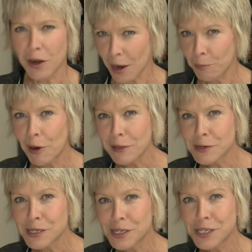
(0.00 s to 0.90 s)
that our
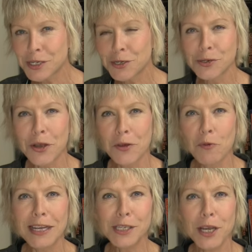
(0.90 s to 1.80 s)
brothers and sisters on the
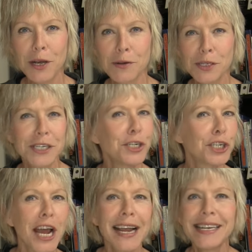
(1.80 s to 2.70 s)
West Coast can
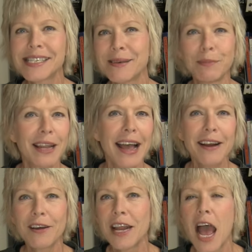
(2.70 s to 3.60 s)
shine some
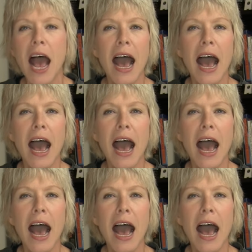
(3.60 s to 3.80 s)
light on